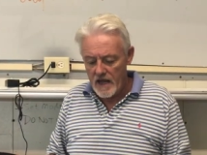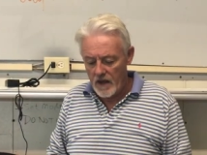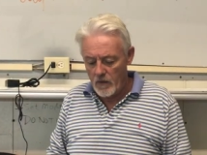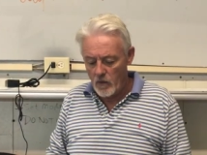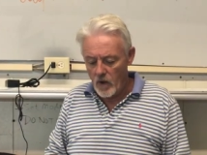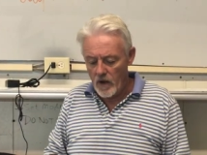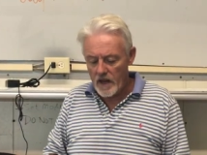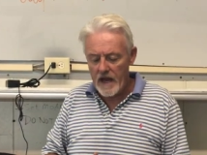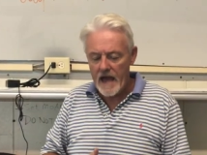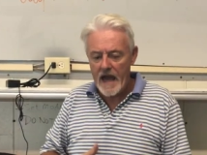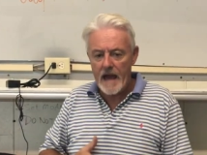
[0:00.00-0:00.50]
And
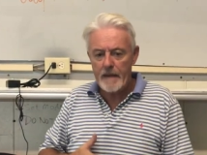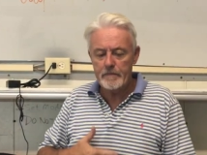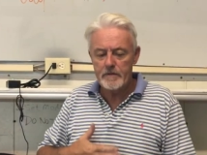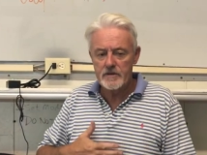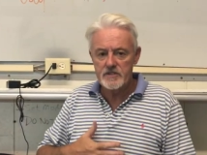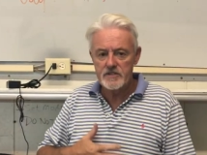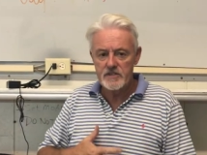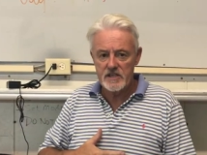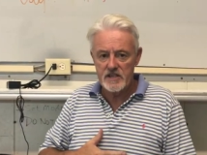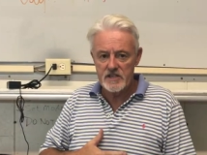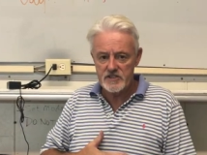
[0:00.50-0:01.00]
what
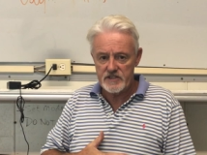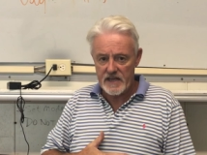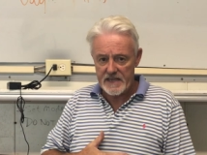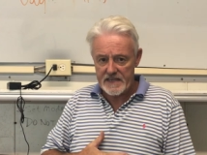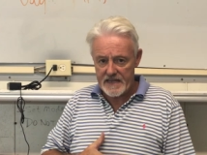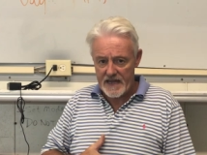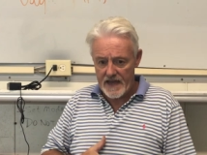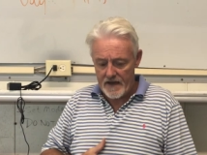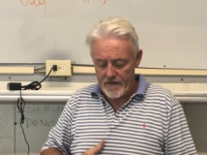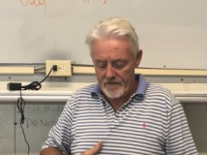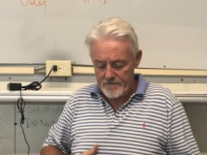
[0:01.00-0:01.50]
happens is they
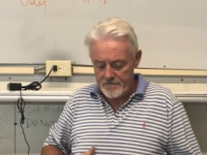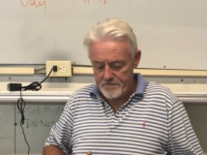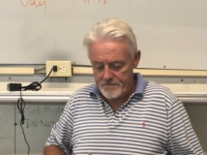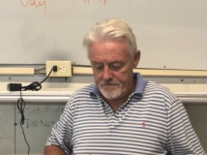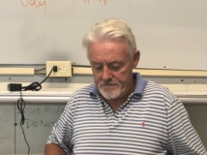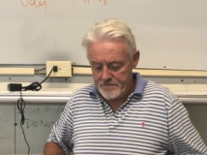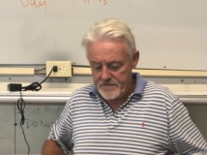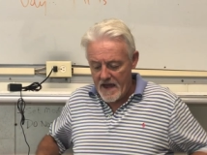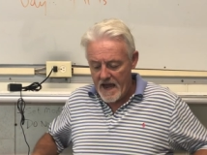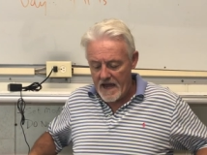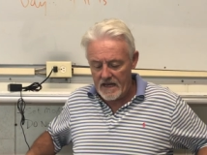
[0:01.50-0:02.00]
get
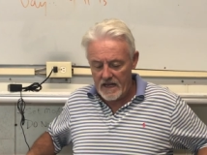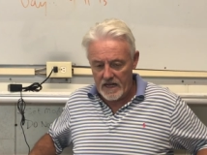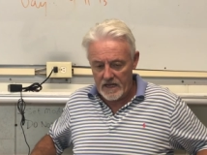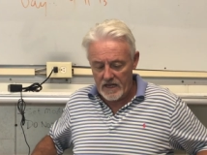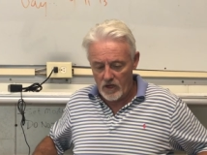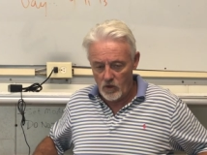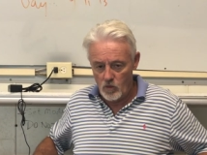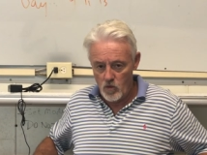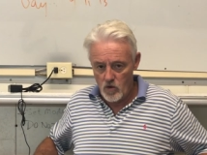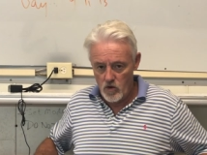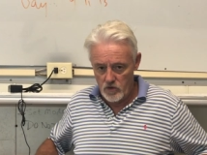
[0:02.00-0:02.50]
fat like
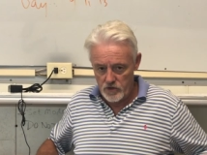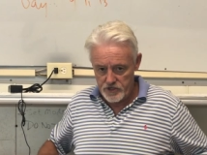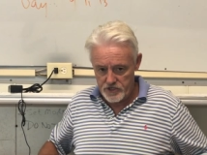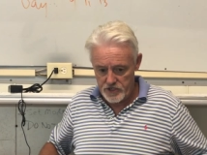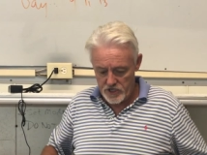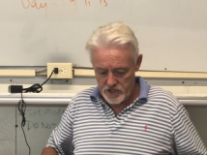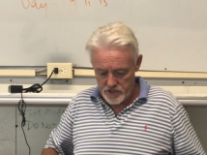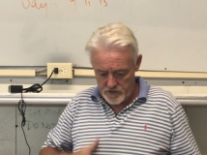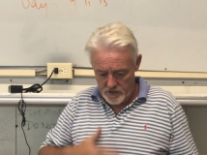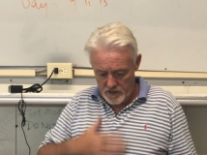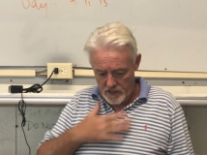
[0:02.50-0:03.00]
little
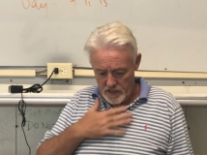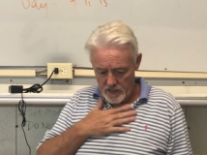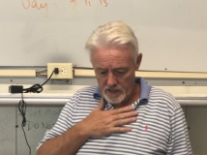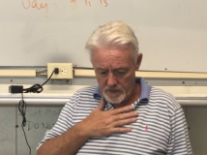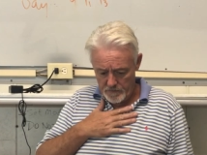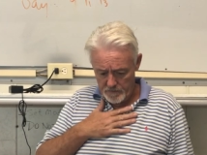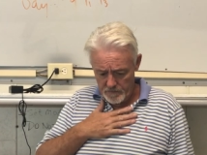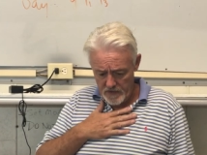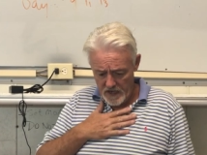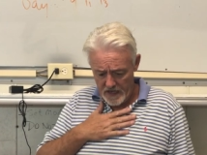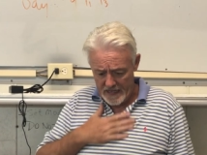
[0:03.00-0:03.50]
walruses,
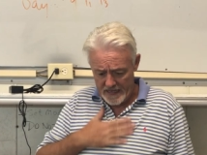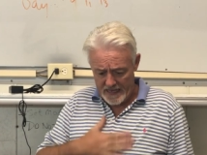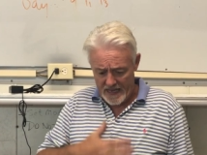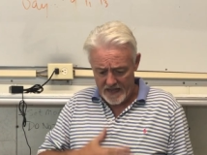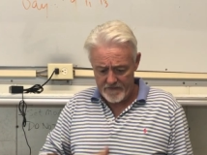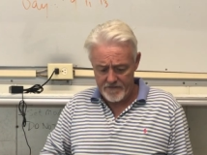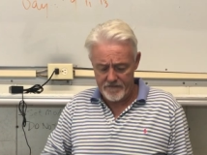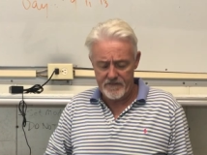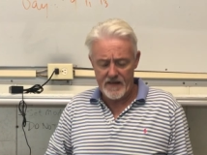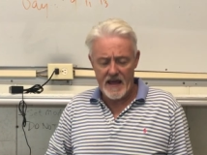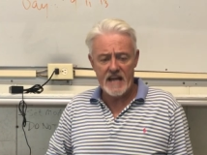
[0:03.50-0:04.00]
and they
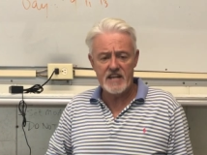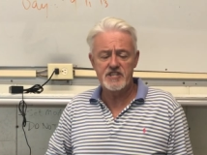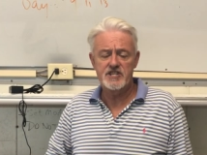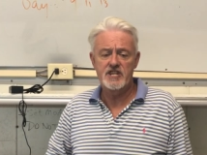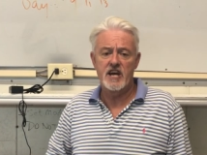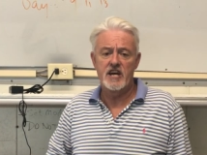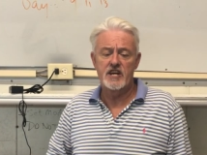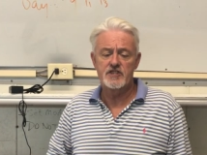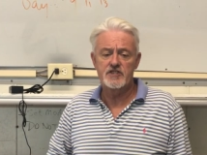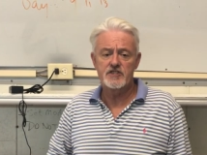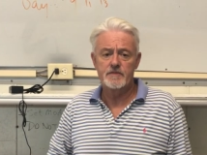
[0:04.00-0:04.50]
get flat
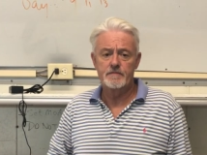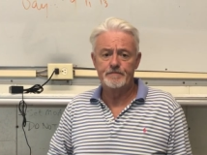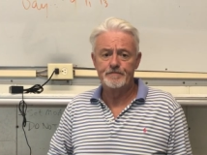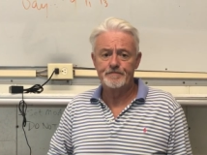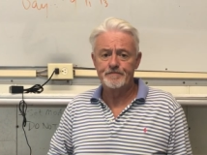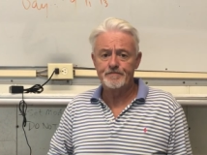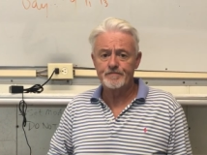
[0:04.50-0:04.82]
chests.